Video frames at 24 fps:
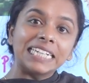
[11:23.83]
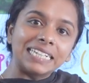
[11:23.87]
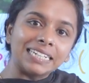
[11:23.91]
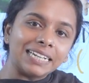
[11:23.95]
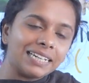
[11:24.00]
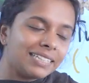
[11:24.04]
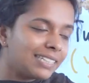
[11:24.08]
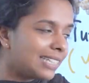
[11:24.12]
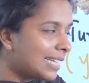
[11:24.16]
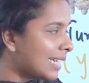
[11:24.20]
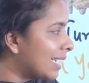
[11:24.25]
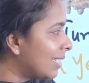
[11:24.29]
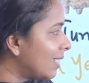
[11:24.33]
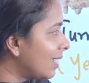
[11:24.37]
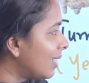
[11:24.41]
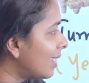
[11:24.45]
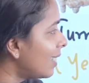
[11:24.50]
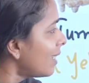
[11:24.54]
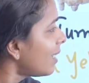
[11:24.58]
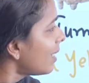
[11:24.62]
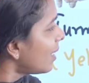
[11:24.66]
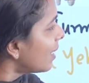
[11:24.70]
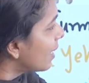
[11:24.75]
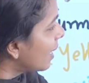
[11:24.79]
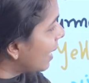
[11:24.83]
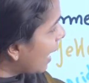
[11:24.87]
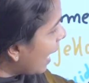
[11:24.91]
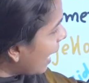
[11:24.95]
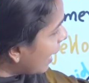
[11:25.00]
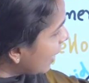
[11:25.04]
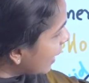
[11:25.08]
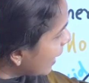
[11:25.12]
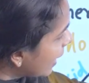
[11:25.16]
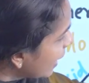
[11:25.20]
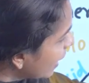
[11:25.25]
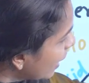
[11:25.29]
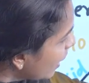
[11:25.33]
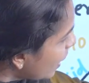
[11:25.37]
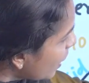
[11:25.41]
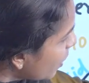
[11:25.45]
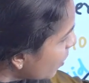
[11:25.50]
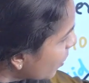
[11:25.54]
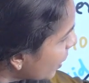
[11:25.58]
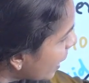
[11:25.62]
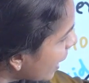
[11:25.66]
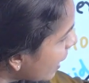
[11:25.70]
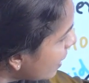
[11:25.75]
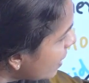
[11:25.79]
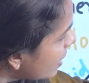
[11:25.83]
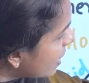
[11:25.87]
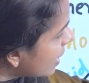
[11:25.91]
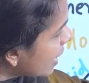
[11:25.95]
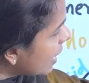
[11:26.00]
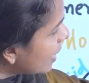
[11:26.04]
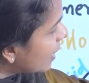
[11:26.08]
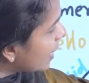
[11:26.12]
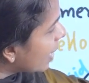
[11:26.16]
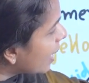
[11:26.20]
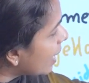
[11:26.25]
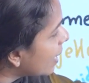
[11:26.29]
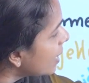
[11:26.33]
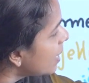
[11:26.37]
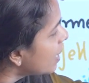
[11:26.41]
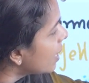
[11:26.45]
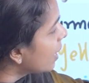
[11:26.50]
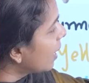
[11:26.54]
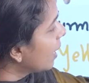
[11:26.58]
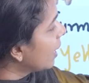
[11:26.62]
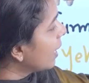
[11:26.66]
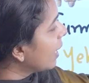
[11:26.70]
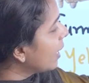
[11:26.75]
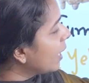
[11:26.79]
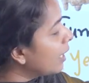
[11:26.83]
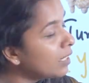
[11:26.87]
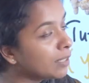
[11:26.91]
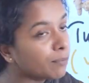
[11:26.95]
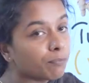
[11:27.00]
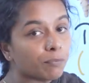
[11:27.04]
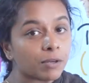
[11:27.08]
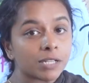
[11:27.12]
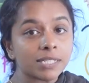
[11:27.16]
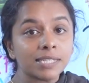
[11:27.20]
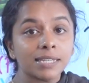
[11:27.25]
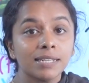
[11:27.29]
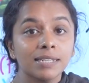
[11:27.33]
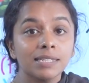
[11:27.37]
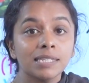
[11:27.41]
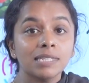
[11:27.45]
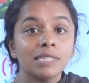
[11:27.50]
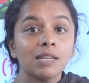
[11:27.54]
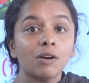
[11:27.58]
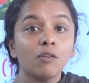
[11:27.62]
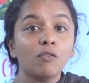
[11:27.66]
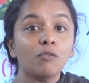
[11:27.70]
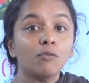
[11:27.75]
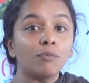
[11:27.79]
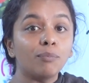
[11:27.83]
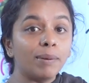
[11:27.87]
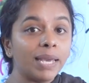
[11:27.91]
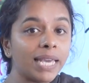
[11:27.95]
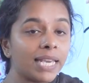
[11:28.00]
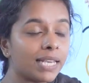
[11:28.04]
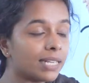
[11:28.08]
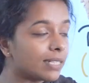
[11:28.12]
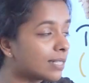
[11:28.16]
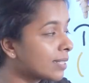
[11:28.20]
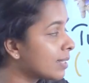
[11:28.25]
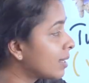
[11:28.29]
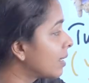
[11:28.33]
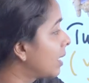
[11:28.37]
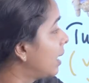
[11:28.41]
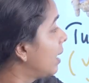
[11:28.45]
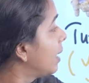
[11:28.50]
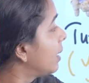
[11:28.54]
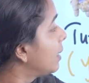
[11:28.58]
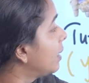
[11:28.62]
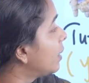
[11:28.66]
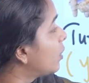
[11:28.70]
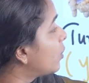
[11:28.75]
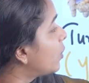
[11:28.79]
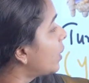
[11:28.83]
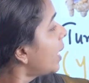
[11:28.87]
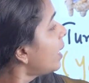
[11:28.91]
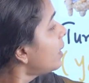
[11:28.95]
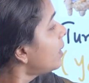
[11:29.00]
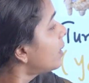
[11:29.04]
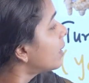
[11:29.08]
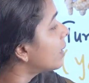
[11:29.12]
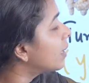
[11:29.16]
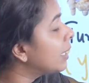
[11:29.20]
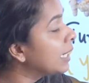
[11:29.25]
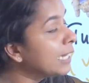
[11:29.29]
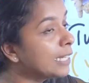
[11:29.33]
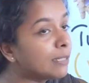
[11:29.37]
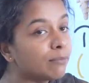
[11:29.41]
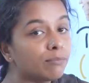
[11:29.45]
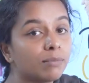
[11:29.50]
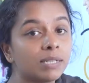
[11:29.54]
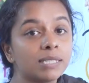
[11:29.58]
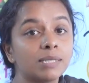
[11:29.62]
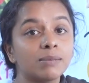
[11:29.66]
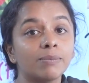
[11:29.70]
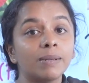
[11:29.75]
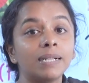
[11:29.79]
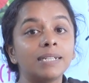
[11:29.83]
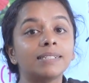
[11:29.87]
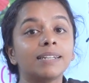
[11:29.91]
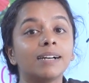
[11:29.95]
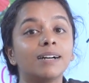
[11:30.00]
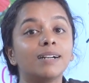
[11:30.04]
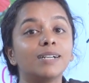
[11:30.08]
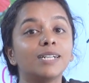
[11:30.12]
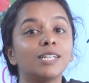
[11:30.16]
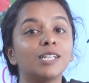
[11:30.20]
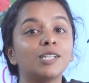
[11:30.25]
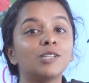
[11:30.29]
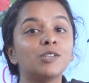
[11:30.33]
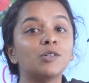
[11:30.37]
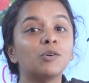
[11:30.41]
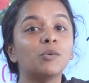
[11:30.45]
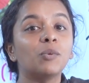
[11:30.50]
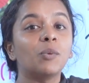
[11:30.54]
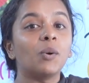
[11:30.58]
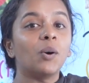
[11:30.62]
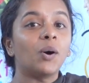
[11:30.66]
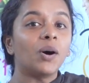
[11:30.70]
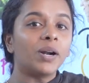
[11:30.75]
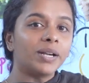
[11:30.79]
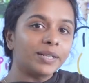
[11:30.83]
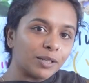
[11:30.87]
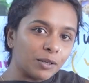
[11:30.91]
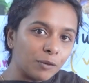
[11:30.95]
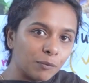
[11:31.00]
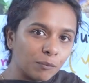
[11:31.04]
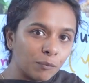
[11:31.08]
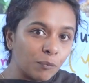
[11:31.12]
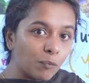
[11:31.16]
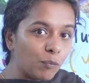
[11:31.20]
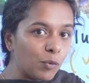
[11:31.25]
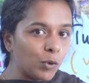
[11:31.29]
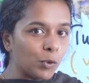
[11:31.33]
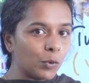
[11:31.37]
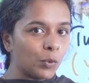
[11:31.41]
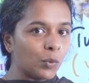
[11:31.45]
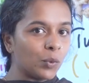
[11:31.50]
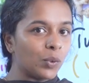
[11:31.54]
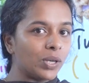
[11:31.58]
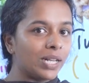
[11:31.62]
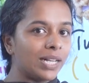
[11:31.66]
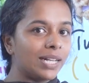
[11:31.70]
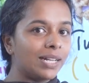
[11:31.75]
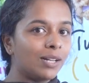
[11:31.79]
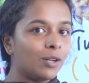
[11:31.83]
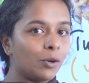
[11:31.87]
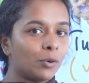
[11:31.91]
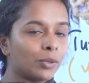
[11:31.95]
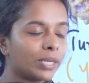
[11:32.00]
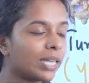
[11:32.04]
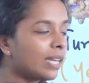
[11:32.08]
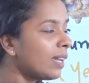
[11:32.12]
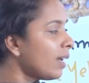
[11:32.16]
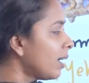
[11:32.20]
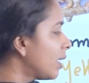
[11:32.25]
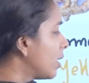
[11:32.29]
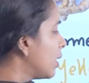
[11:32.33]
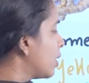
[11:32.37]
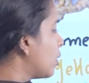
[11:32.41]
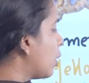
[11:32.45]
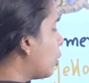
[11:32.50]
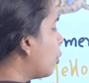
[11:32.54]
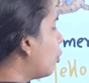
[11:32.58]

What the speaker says: Red color. And here you can see that in presence of base, the red litmus will turn into what? Blue. Okay?